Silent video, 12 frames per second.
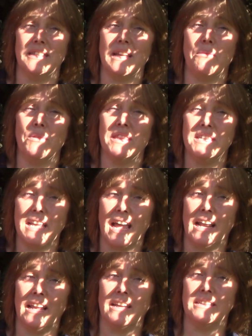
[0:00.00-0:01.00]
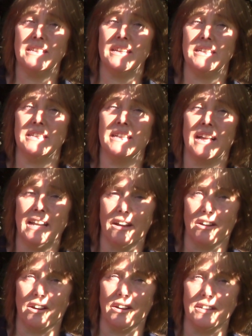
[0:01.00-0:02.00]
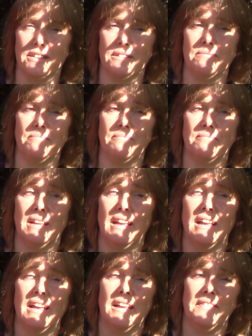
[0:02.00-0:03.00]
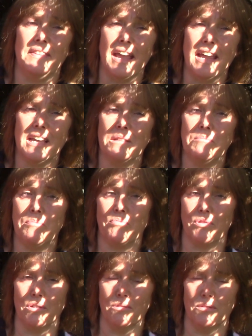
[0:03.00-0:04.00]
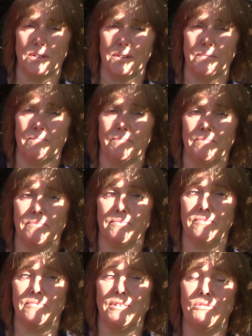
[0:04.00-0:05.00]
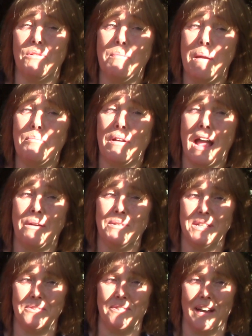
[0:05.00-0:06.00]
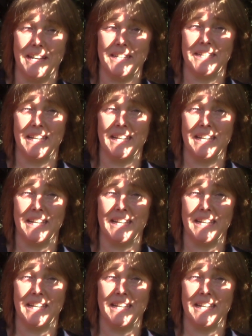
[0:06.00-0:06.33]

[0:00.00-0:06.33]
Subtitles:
is that with azaleas it is clear cut. They can be pruned. Remember how we defined